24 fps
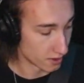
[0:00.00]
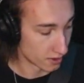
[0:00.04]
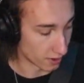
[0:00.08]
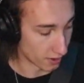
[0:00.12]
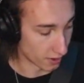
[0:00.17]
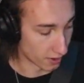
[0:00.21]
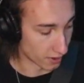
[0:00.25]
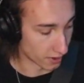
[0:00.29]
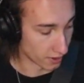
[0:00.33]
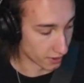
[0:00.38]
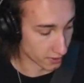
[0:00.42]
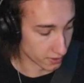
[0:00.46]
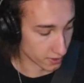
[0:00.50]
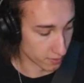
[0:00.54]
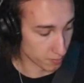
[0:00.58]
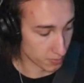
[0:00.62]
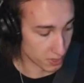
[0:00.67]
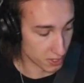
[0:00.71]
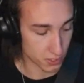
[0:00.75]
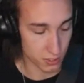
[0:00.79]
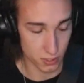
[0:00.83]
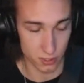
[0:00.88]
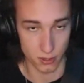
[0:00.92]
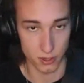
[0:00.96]
The
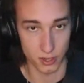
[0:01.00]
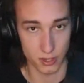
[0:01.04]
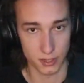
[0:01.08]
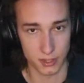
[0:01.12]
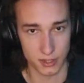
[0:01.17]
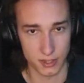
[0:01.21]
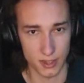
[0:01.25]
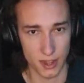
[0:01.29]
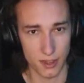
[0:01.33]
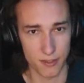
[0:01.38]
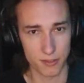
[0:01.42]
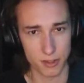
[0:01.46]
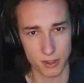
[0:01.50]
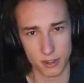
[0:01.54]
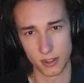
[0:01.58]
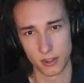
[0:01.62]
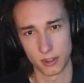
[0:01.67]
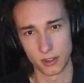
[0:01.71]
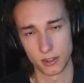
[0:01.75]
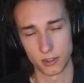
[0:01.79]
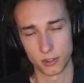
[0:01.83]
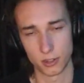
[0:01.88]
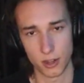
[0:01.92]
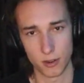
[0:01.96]
mids are at 7
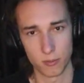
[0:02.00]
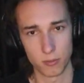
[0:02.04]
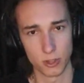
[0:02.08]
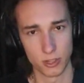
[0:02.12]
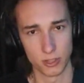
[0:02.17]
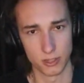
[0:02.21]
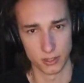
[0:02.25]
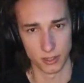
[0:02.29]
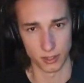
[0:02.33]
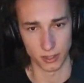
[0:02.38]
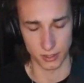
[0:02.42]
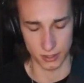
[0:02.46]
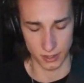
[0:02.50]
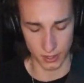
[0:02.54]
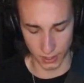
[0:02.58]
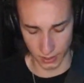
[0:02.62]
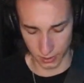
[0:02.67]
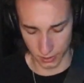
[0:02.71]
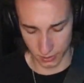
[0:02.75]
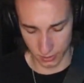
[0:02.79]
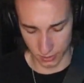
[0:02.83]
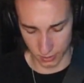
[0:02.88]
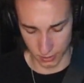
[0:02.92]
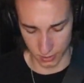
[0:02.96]
and the treble is at
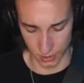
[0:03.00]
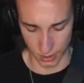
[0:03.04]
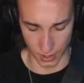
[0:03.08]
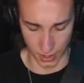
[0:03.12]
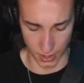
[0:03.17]
6.